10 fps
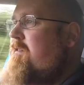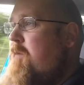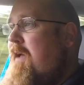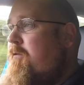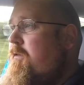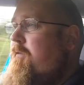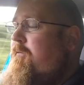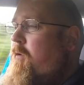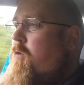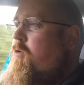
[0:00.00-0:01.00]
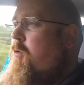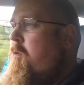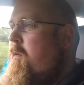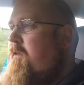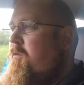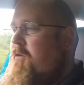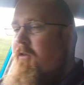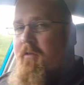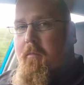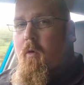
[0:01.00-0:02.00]
So we have got the 4 normal ones, which are
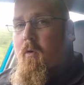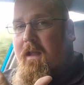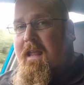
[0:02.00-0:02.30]
sport,